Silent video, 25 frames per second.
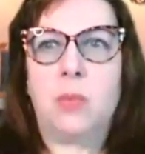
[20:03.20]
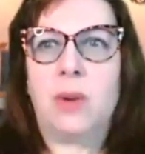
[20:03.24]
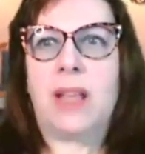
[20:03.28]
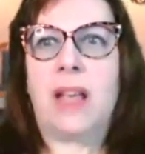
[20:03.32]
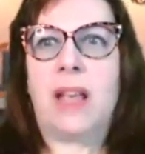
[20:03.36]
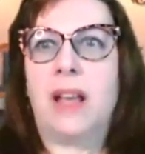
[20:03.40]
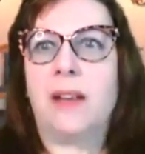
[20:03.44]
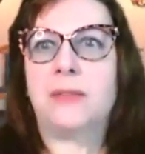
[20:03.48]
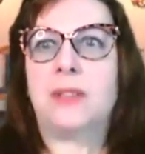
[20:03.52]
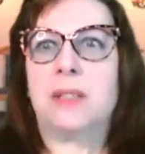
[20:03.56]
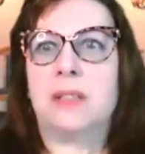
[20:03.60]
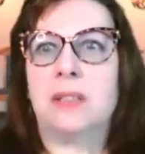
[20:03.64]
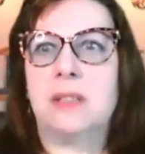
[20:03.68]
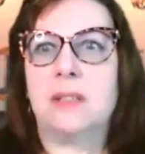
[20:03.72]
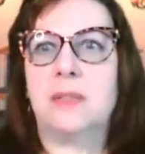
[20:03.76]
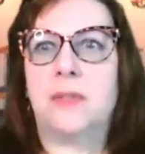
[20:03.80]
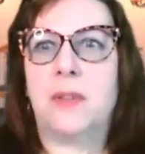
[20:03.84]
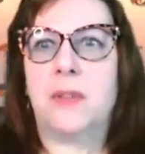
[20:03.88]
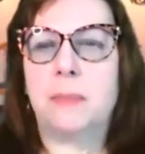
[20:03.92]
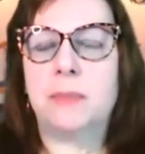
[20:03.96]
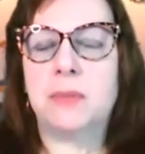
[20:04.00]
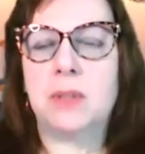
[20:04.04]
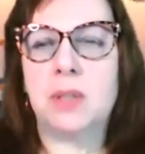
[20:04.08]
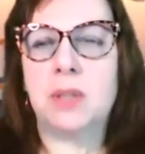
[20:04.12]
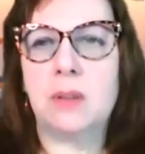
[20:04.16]
we have to live
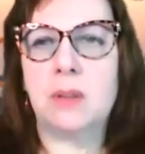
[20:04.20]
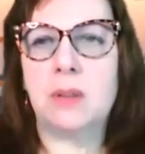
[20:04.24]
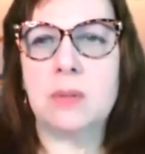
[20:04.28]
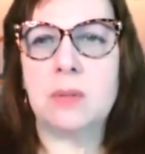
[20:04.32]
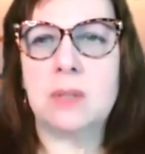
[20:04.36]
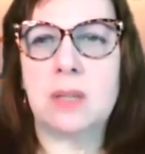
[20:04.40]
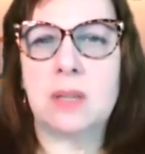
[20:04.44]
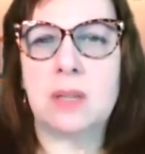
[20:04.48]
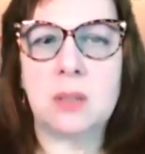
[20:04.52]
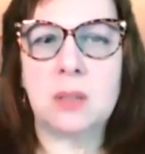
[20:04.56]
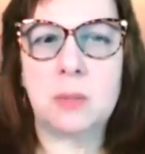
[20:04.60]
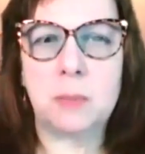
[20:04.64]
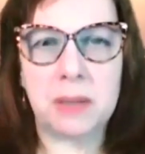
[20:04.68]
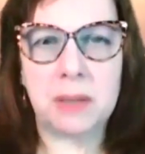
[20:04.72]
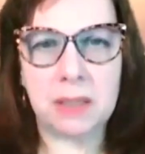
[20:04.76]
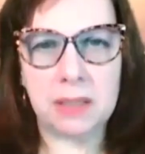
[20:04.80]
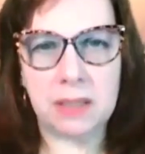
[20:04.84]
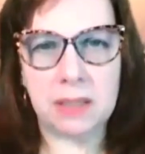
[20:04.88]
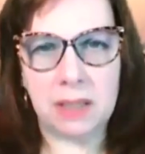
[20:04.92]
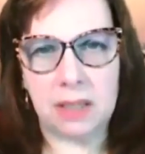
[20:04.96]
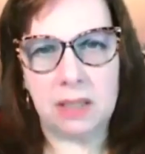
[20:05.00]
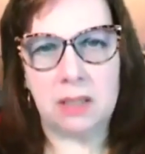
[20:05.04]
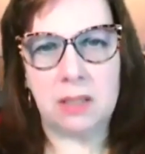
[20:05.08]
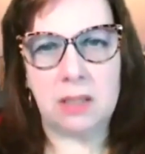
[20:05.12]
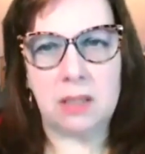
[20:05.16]
up to those
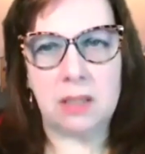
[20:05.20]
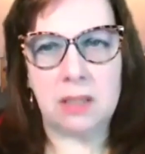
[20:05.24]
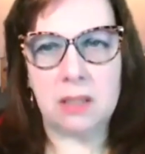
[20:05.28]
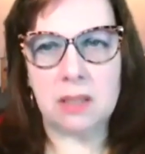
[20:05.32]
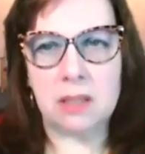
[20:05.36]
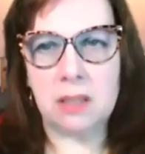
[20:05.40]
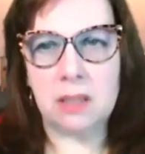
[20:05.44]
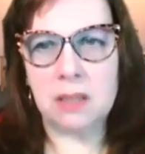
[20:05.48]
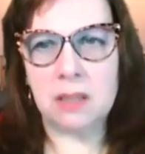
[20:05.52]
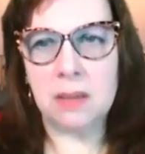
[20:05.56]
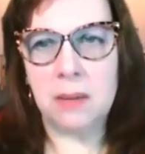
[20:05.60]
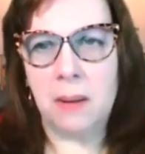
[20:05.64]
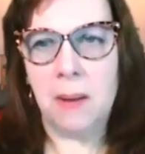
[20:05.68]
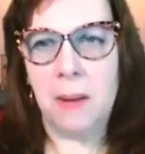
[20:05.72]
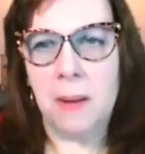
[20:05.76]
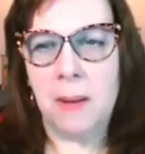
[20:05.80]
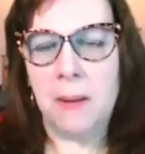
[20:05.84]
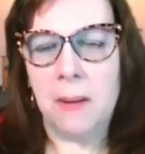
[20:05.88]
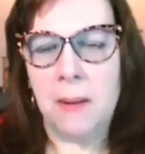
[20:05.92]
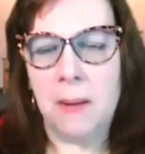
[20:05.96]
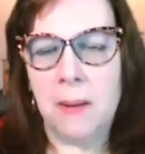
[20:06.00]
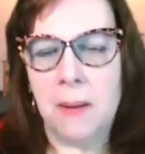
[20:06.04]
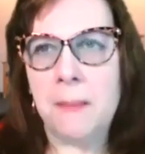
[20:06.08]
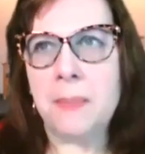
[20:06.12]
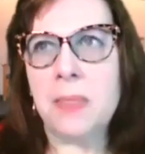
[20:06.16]
expectations.
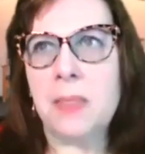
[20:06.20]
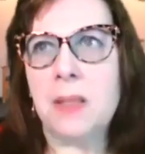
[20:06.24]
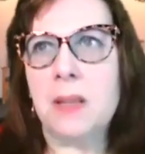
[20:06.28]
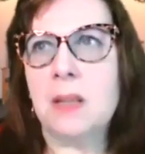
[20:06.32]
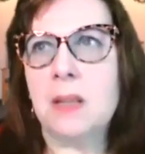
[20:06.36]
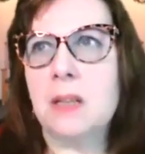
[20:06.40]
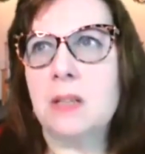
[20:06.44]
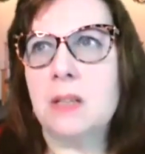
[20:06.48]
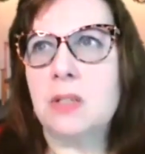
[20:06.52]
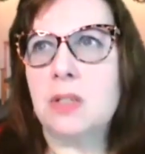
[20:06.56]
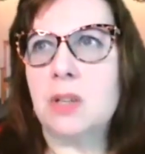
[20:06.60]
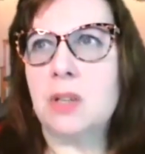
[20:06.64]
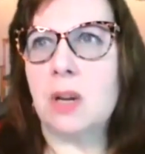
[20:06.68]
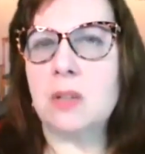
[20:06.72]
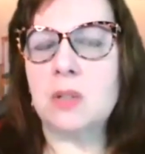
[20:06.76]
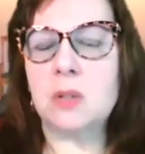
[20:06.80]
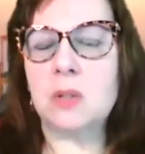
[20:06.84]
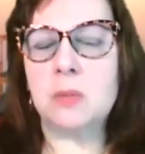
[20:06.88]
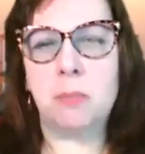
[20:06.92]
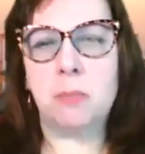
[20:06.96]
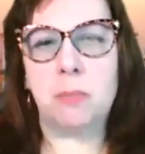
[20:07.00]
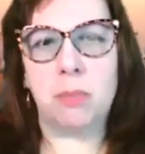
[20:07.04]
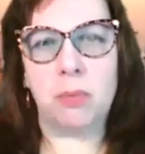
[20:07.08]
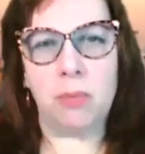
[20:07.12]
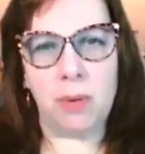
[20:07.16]
Just
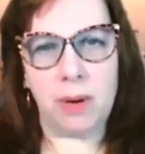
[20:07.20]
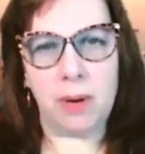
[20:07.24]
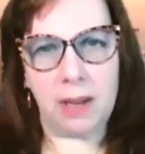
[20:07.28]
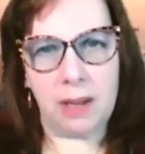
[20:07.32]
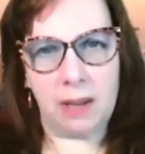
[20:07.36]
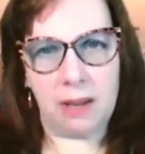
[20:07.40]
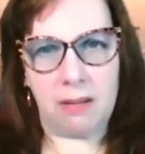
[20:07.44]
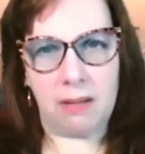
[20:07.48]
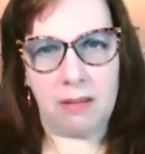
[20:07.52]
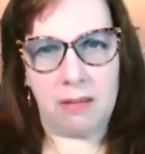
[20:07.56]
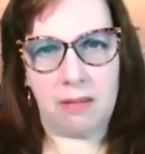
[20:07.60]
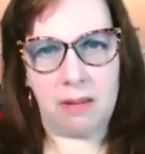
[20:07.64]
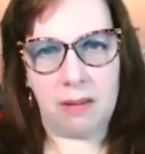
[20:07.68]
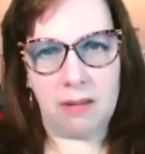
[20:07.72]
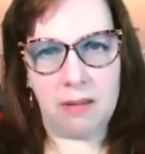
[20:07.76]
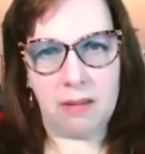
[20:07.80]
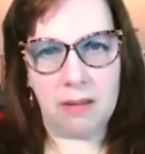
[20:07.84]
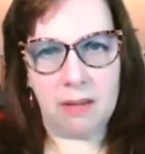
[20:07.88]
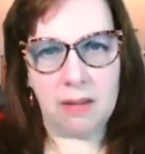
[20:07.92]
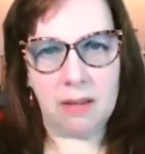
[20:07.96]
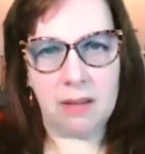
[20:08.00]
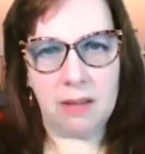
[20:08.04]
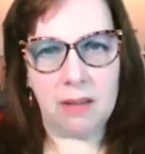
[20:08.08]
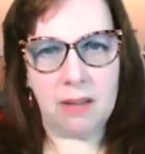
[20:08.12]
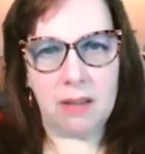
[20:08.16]
breathe
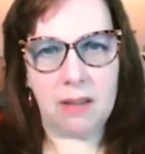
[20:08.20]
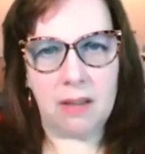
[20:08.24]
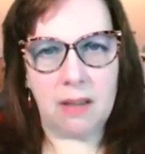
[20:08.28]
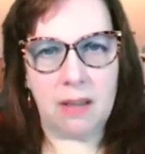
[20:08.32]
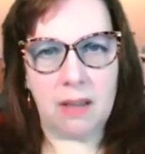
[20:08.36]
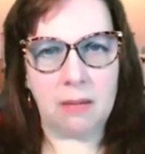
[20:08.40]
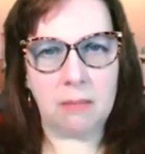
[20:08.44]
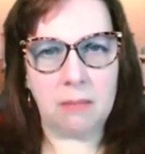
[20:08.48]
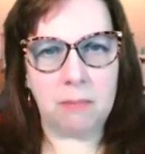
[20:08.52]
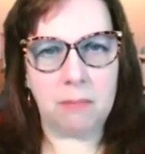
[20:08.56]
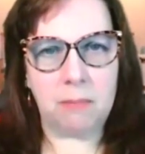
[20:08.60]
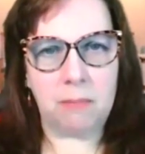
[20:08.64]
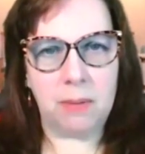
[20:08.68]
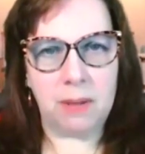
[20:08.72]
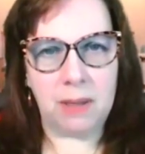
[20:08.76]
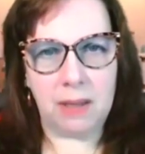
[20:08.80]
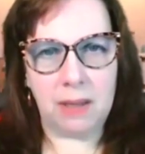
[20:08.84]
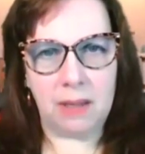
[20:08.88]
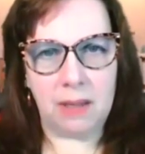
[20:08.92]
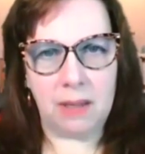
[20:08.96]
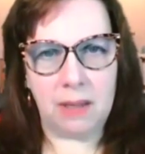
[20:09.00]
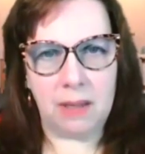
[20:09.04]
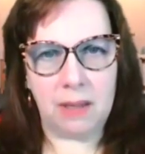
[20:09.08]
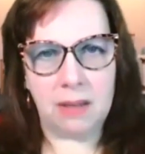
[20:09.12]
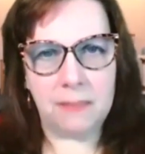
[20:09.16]
and
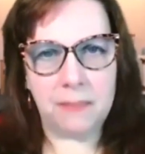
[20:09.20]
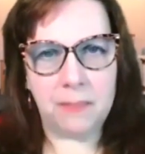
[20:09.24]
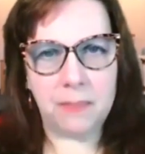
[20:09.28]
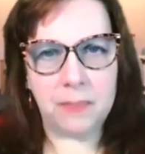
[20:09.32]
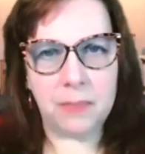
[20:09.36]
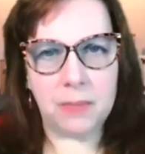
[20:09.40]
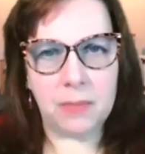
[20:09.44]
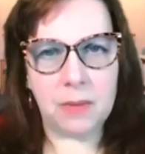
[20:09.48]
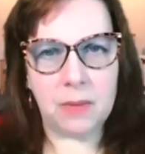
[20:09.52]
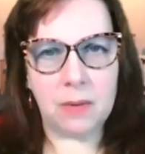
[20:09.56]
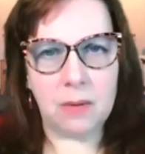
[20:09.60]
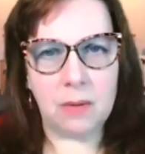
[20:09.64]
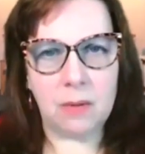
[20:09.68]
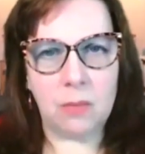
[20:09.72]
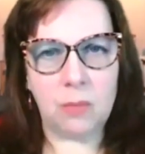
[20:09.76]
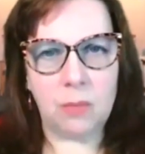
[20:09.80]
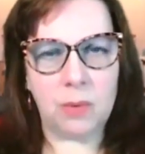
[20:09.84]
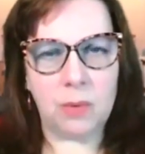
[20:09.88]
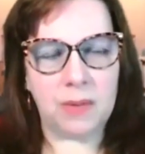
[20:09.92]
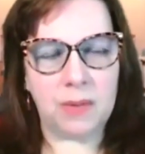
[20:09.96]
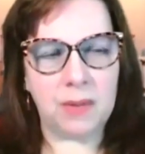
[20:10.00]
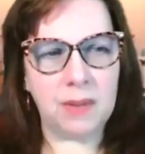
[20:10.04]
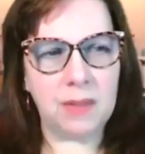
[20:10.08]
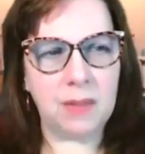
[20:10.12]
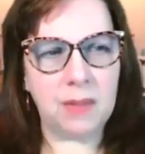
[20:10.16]
be
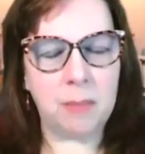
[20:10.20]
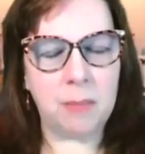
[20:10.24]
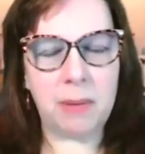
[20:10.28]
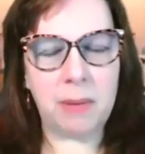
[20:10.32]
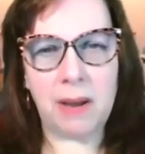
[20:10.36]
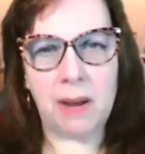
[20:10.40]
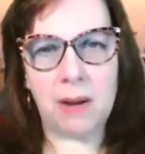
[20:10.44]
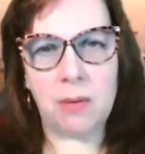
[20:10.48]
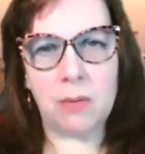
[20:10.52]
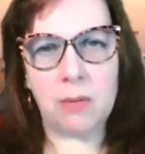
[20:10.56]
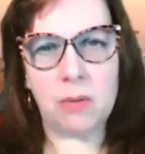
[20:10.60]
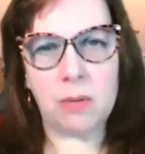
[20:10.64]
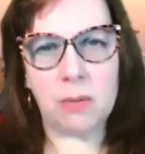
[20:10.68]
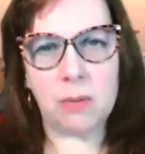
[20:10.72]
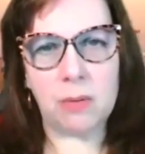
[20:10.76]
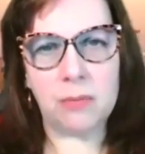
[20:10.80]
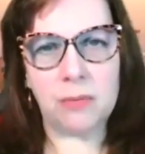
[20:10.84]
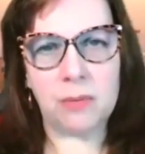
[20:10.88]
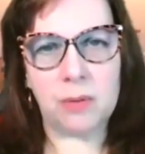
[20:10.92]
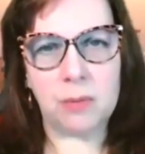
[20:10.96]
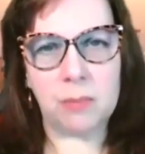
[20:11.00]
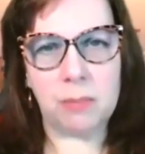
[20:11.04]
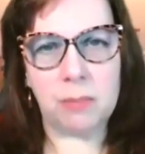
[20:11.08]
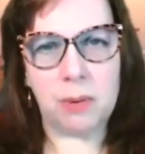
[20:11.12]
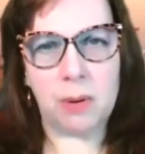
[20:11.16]
within the power
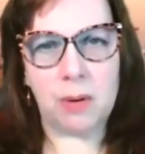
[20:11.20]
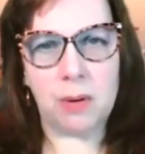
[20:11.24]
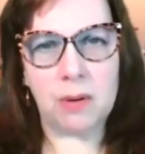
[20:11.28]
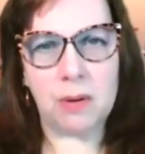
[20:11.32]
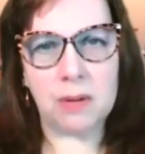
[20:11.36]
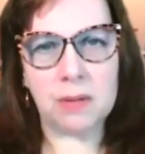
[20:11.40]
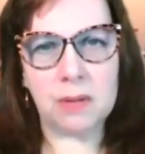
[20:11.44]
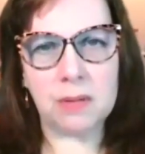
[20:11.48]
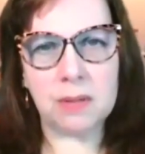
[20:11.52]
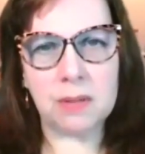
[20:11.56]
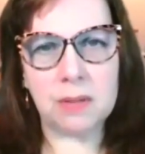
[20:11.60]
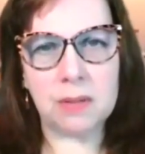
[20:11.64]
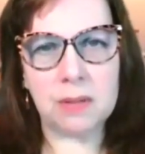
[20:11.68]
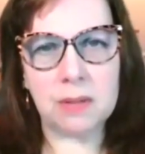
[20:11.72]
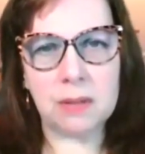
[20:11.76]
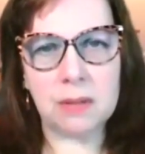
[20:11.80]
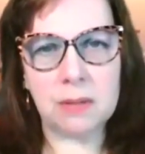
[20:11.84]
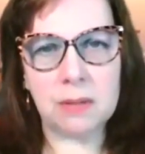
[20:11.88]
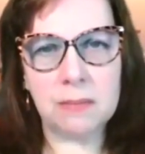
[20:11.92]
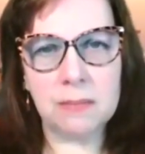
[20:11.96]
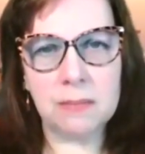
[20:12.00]
of the pause.